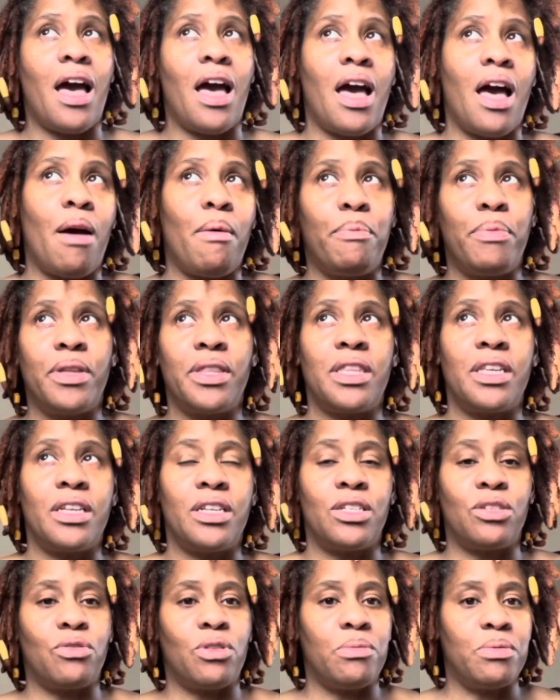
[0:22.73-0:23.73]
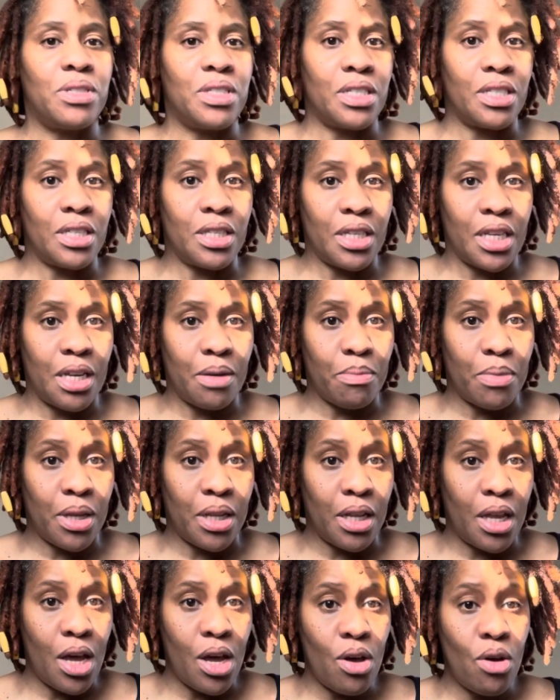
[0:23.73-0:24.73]
I'll put the description and link
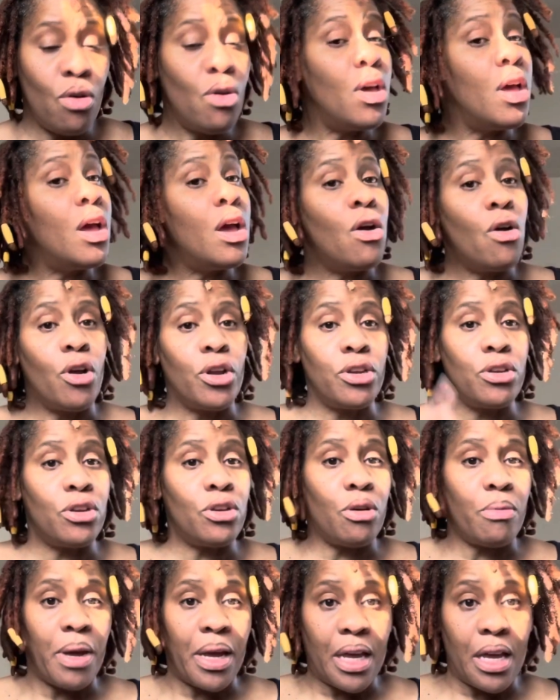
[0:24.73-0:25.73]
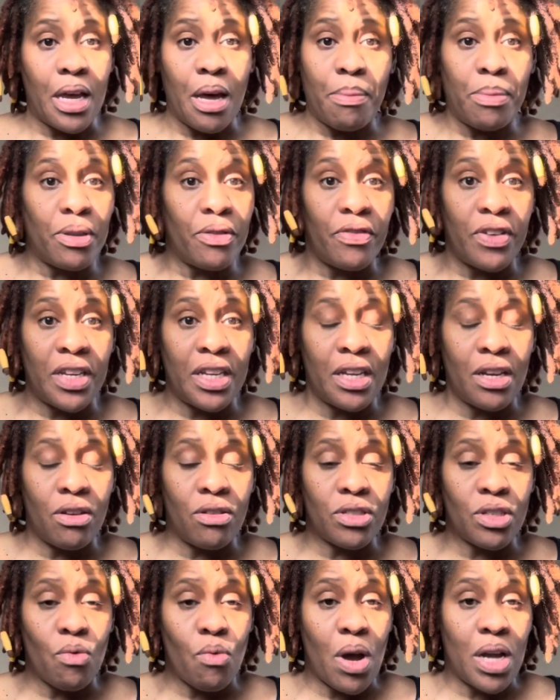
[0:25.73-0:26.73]
below, or you can go back a couple of videos
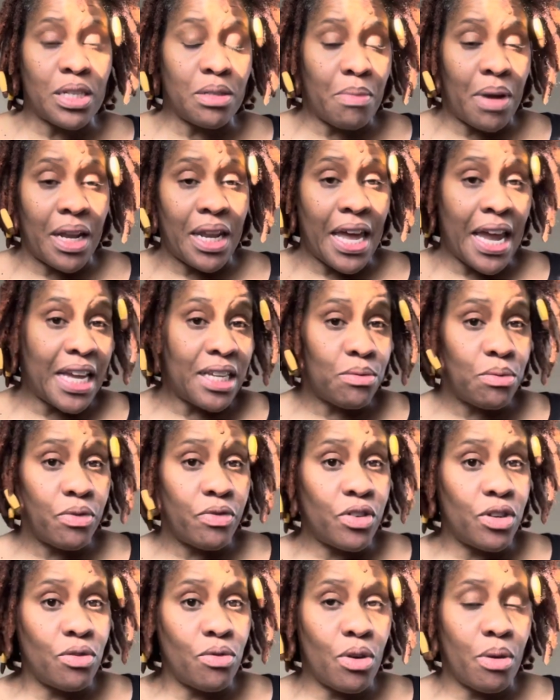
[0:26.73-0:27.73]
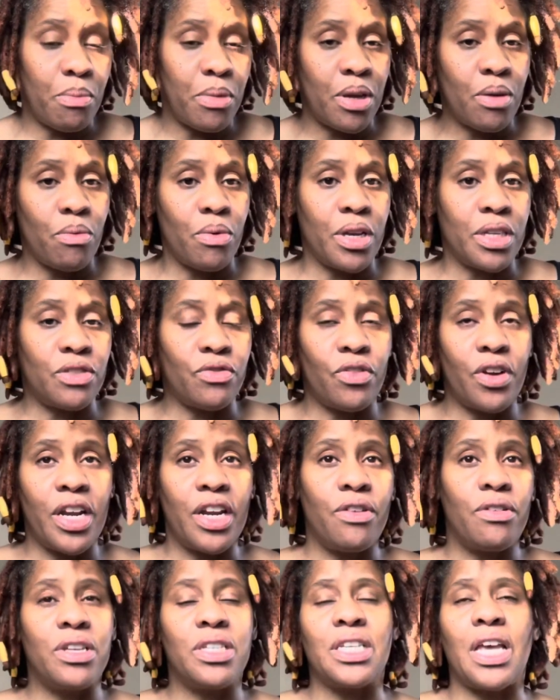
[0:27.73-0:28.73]
and watch my last review on Midwest Fragrance.